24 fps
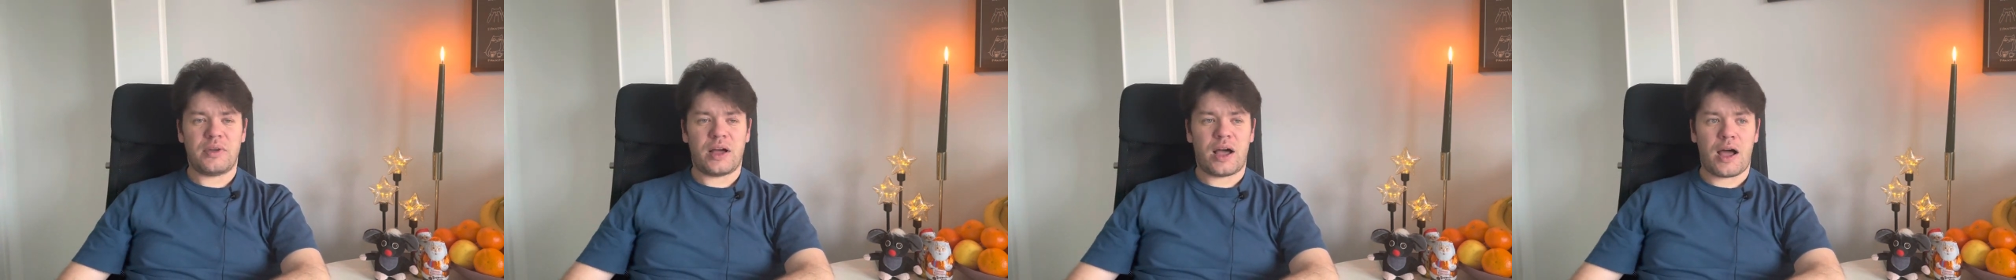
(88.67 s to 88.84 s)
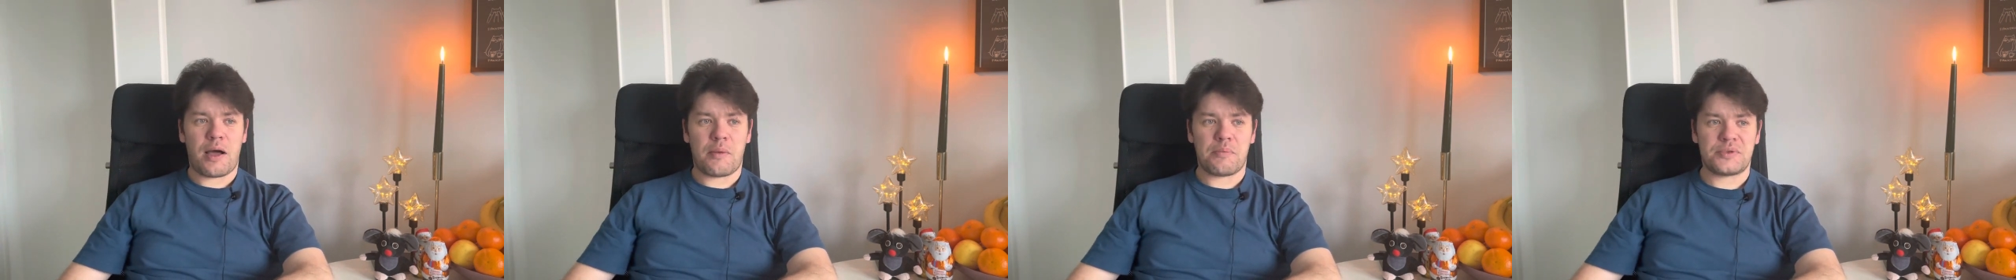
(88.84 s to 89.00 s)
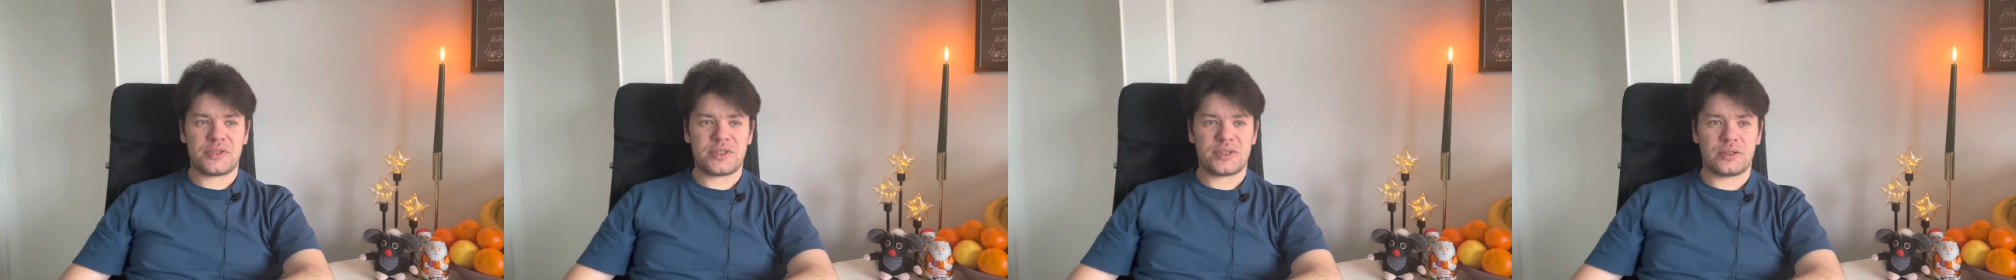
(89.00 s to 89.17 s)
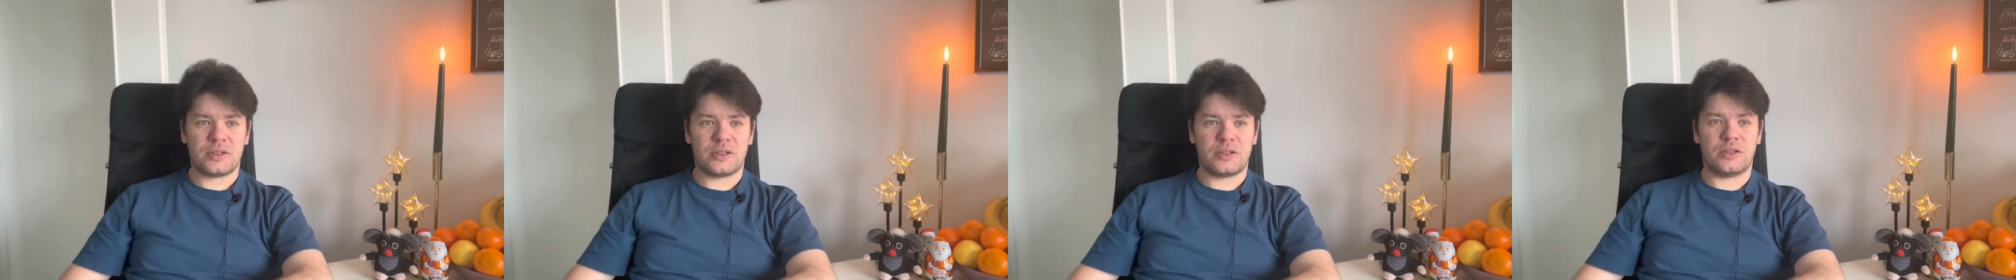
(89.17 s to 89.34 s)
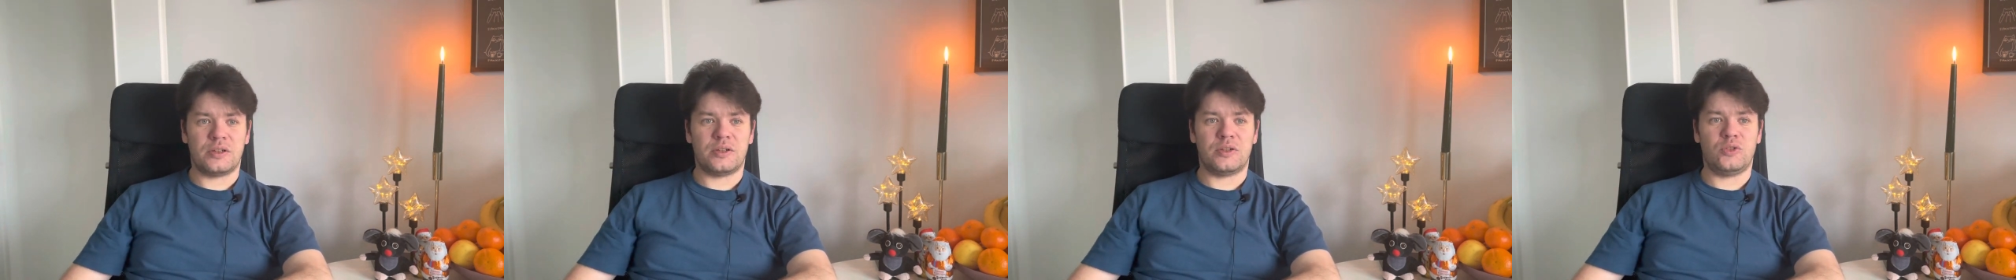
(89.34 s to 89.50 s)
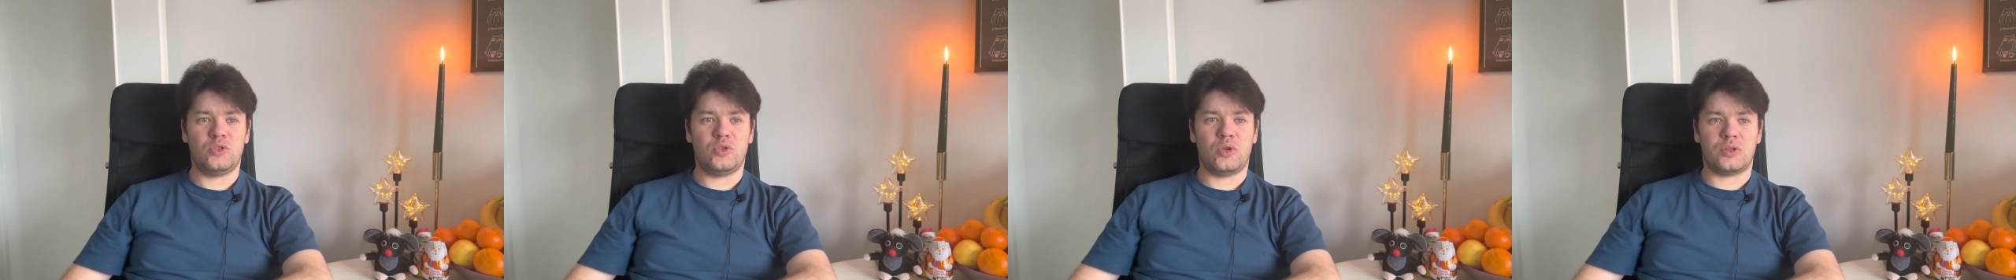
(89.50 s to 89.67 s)
apps
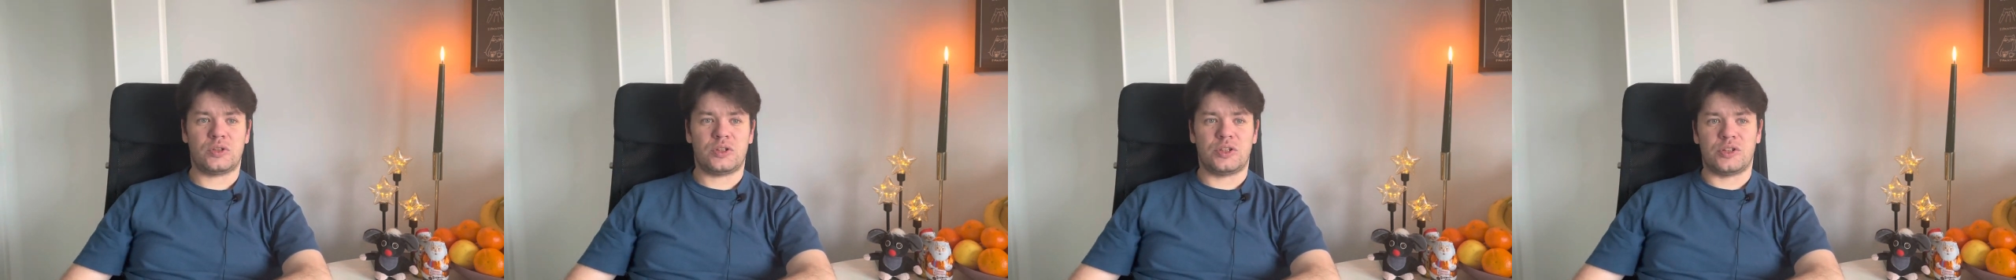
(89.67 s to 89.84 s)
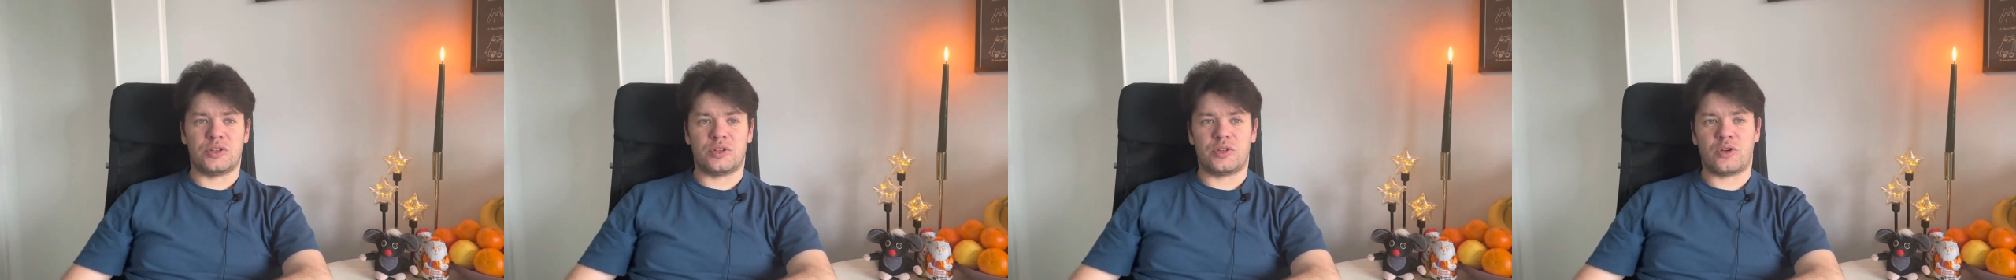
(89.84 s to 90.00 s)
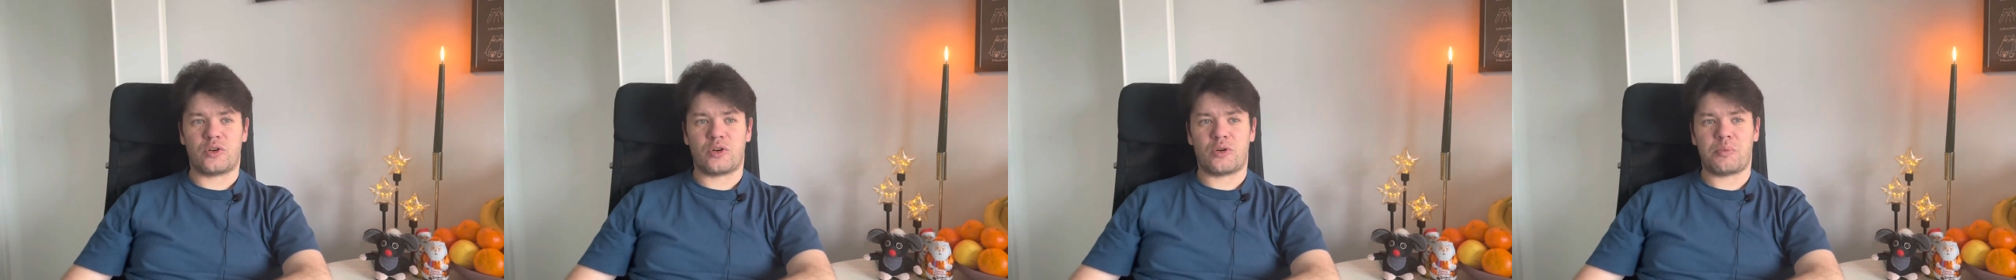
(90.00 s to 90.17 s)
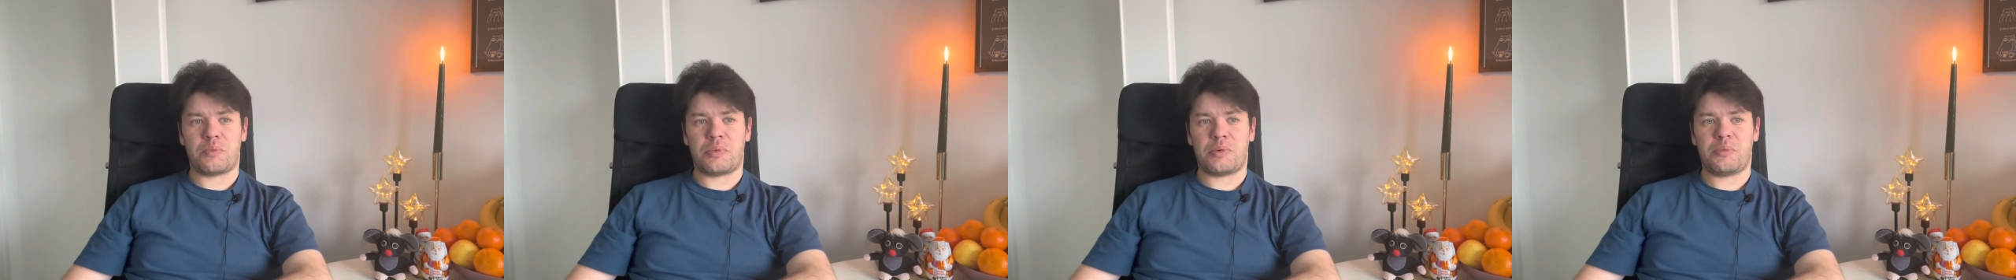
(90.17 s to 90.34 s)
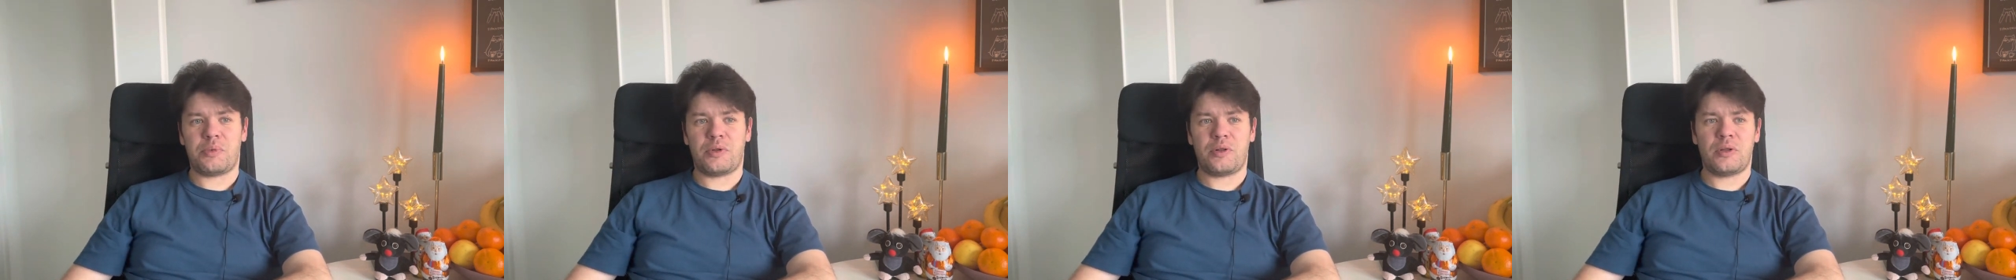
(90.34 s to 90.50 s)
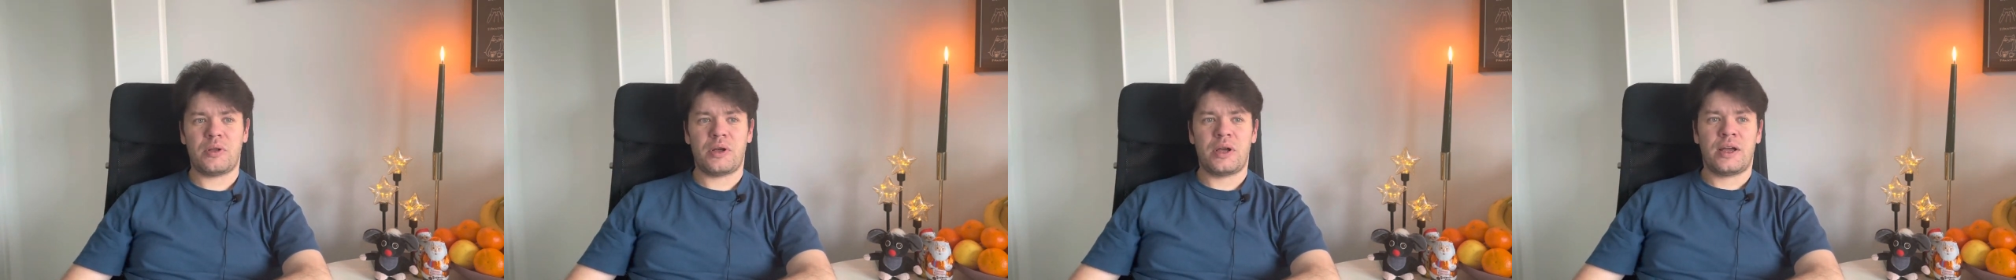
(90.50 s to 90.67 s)
not
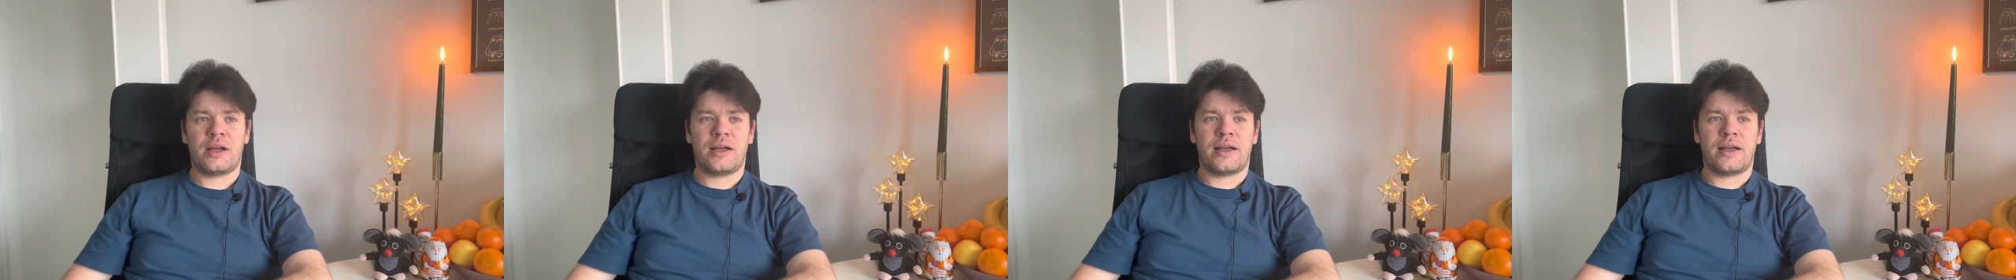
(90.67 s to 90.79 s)
interoperable,